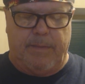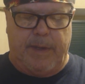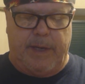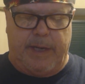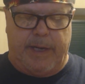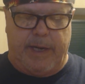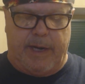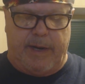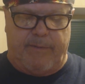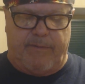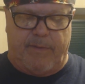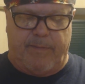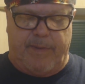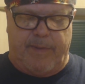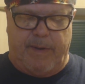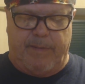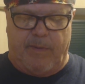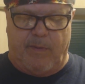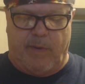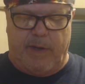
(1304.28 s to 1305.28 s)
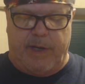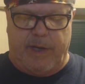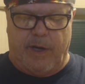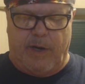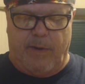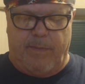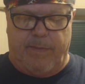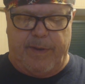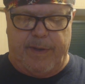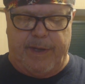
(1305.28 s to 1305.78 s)
Be careful, people, when
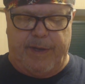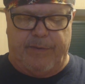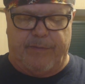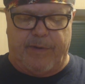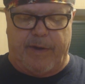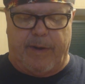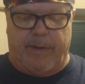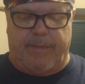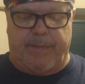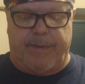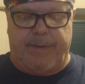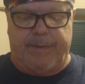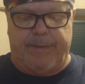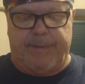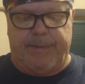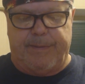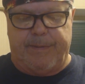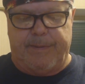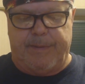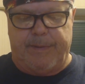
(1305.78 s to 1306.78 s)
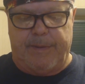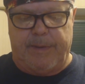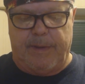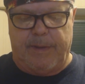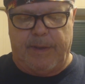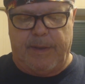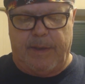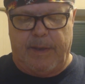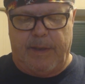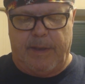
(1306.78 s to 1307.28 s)
you open these up,
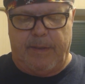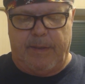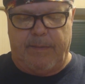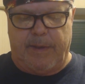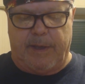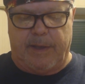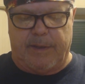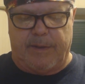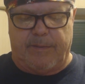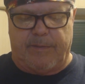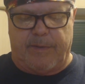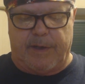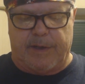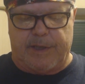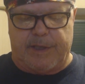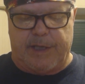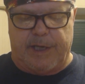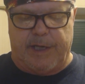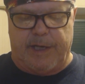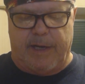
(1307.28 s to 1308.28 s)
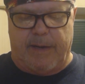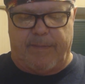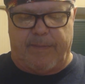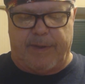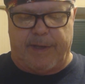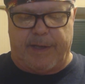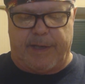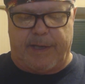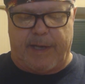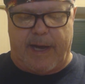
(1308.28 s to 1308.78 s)
because if they're sitting
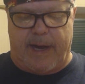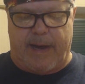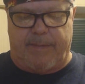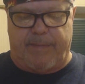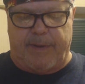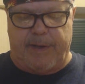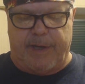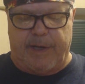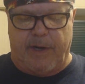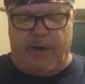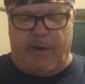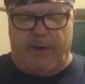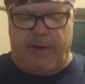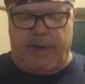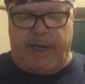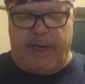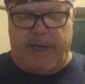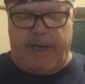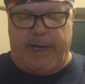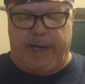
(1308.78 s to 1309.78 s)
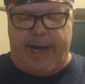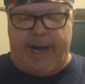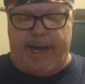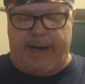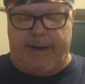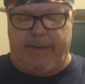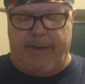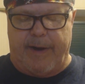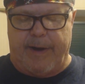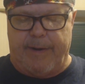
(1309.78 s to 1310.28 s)
up at the top and you go to get it
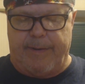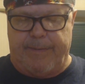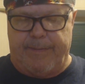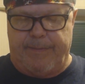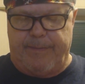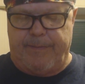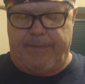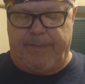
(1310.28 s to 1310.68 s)
out of there,